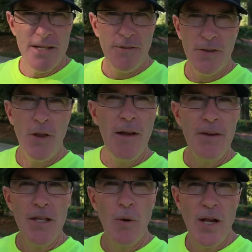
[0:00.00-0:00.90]
If you have
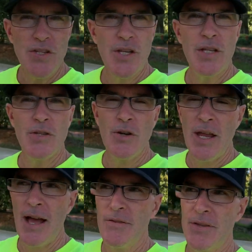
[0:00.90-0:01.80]
any questions or you
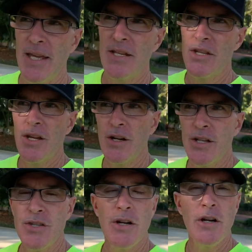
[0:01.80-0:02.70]
have things that you're
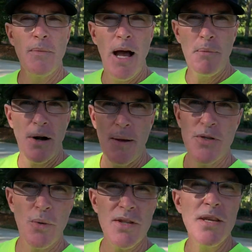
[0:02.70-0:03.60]
concerned about, perhaps
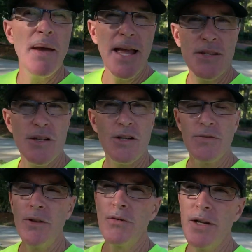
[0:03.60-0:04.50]
you want some answers,
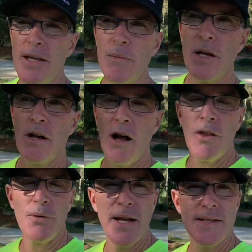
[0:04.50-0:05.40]
feel free to give me a call,
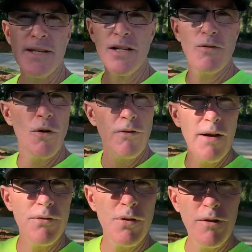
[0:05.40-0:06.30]

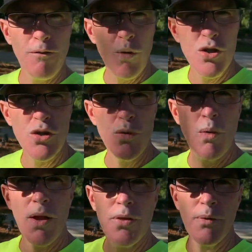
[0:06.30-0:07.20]

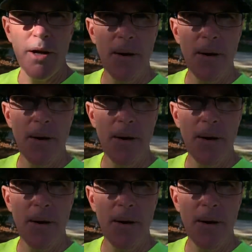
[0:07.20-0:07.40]
386-453-4213.